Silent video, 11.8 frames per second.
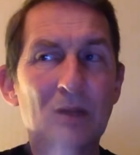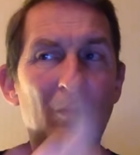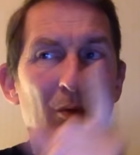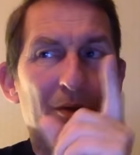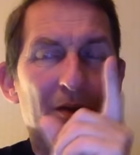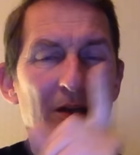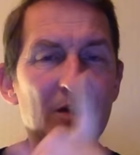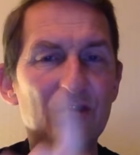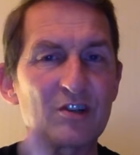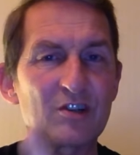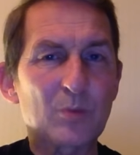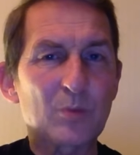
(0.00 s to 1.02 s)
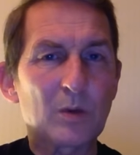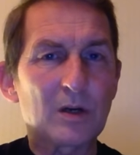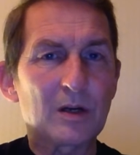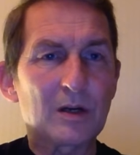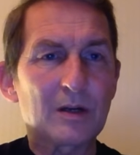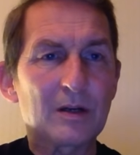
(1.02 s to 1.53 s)
what the injuries
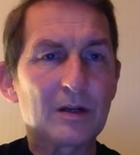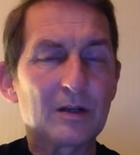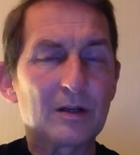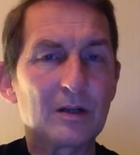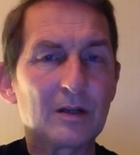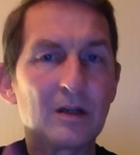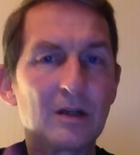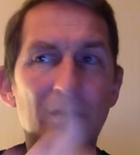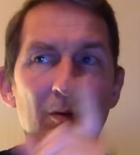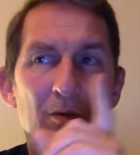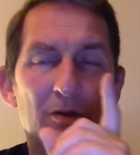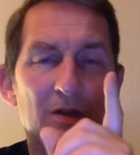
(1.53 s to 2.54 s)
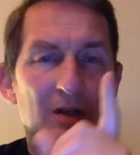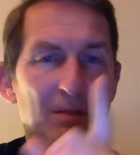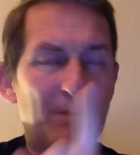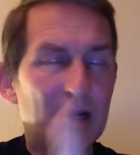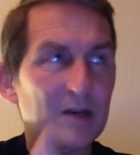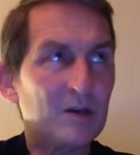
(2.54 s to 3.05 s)
were. Was it a
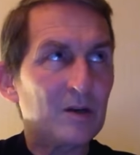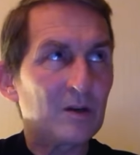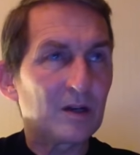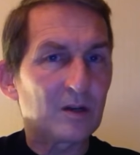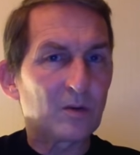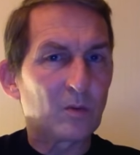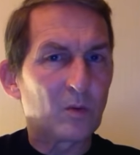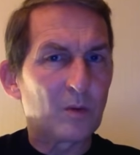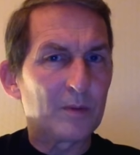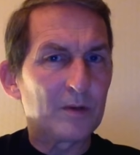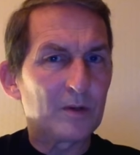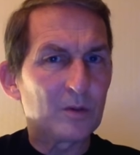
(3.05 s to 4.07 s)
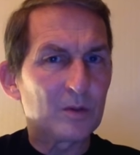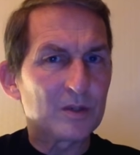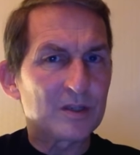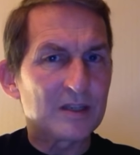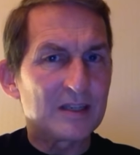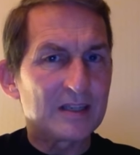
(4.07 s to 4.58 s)
man or a woman who was
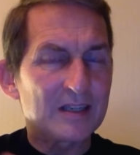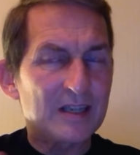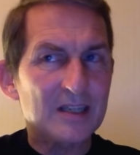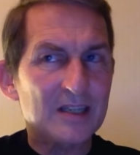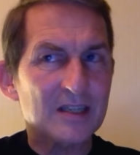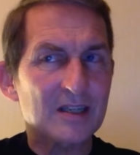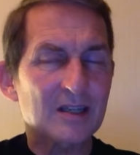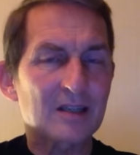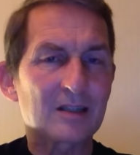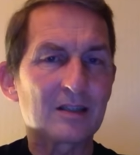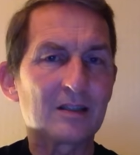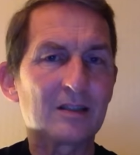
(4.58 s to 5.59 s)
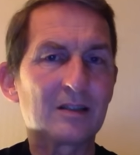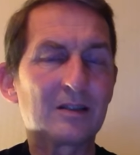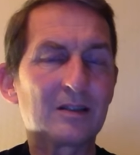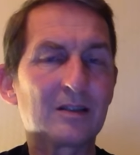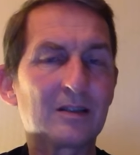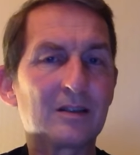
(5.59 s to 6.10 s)
the deceased,
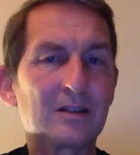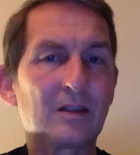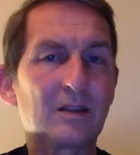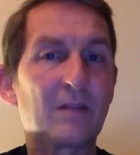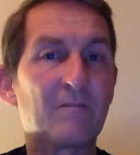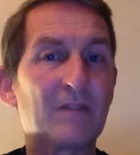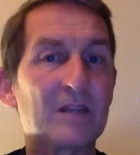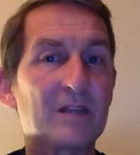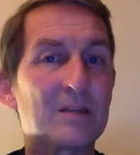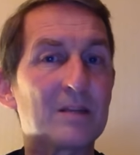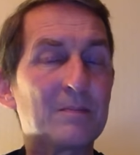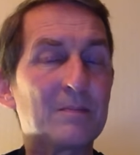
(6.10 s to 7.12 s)
the victim?